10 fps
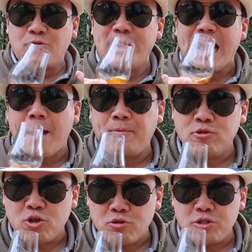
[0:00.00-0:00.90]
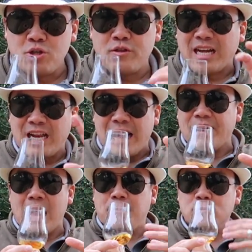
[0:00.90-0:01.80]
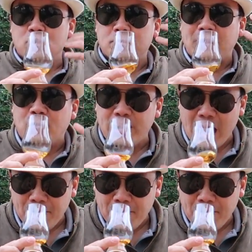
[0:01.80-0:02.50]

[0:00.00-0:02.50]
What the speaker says: green apple juice, not the cloudy apple juice, but a green